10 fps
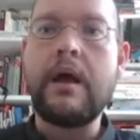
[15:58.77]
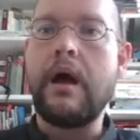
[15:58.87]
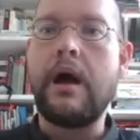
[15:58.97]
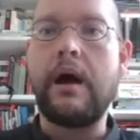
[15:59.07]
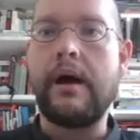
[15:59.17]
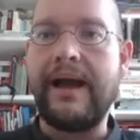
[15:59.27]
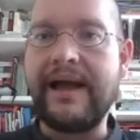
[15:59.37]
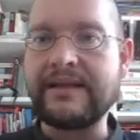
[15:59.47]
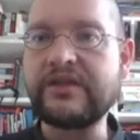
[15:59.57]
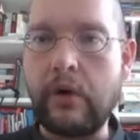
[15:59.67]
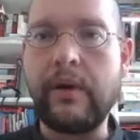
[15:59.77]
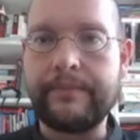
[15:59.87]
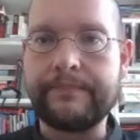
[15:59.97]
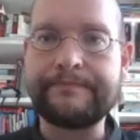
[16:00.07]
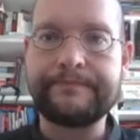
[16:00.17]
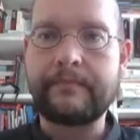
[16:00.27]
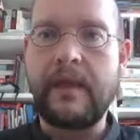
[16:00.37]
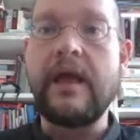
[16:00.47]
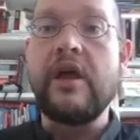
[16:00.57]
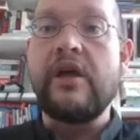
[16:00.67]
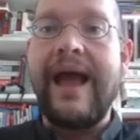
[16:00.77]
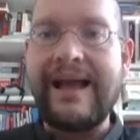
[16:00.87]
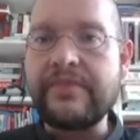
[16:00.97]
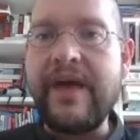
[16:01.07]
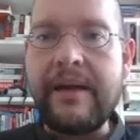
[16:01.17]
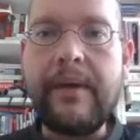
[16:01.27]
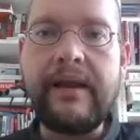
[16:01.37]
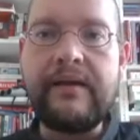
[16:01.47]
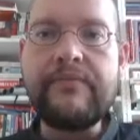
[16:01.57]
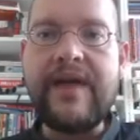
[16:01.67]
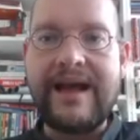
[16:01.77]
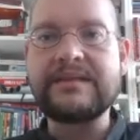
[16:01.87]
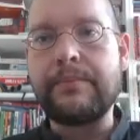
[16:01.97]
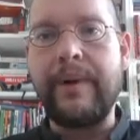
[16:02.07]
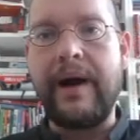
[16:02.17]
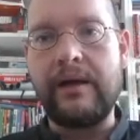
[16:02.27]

and so on. And they believe that by